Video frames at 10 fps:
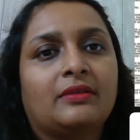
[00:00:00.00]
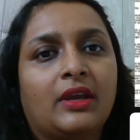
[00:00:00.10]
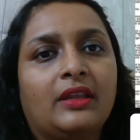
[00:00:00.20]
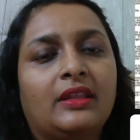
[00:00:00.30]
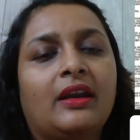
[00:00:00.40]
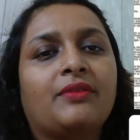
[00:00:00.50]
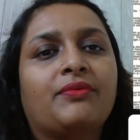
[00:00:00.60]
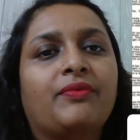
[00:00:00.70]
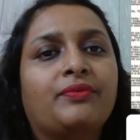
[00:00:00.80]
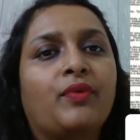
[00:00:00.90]
Okay, there are
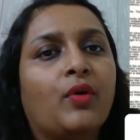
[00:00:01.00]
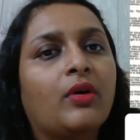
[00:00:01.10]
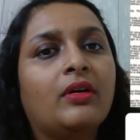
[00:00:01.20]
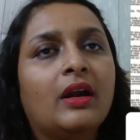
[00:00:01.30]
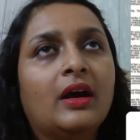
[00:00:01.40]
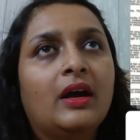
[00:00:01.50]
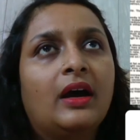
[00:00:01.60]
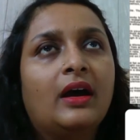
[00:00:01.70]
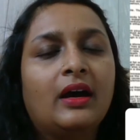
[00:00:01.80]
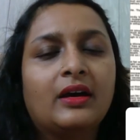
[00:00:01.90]
four
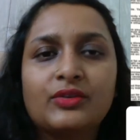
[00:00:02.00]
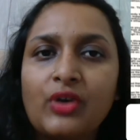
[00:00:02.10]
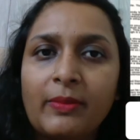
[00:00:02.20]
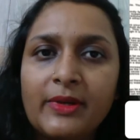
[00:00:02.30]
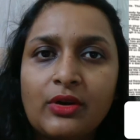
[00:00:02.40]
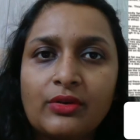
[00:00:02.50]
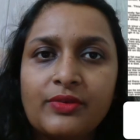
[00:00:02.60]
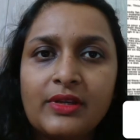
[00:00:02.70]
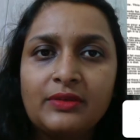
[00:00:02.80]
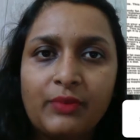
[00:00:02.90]
strawman
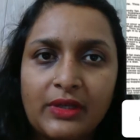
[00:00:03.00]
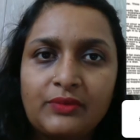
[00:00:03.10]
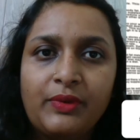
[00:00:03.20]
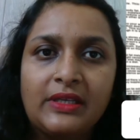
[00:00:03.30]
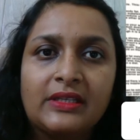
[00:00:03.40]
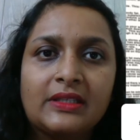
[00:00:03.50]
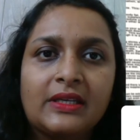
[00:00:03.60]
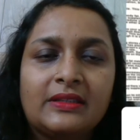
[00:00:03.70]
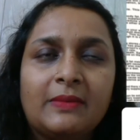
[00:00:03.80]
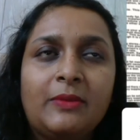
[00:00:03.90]
doctrines. Once we
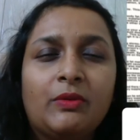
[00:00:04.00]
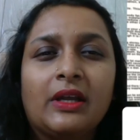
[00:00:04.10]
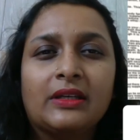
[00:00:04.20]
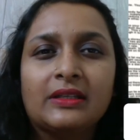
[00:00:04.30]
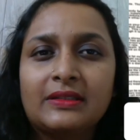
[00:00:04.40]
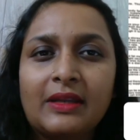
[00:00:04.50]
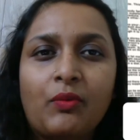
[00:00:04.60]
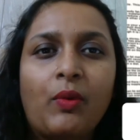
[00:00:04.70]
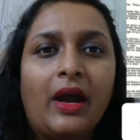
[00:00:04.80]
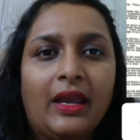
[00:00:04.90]
discuss them, you will understand
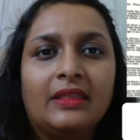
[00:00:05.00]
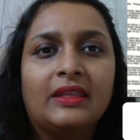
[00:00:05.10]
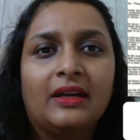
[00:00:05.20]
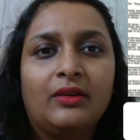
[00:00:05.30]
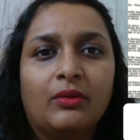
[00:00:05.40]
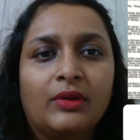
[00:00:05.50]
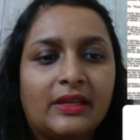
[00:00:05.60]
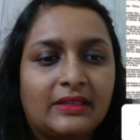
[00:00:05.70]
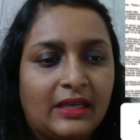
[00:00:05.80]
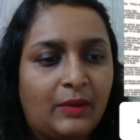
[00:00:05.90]
why they are known
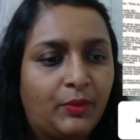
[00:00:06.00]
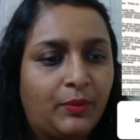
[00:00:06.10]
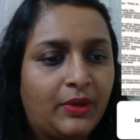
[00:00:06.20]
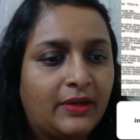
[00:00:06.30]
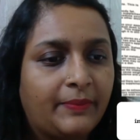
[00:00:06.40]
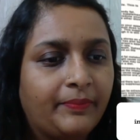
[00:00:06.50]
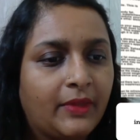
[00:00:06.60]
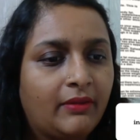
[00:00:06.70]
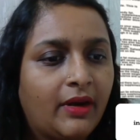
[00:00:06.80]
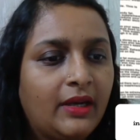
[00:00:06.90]
as inappropriate.
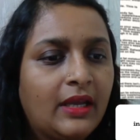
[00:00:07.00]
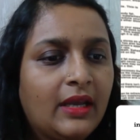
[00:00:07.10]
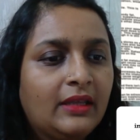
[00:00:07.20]
All right.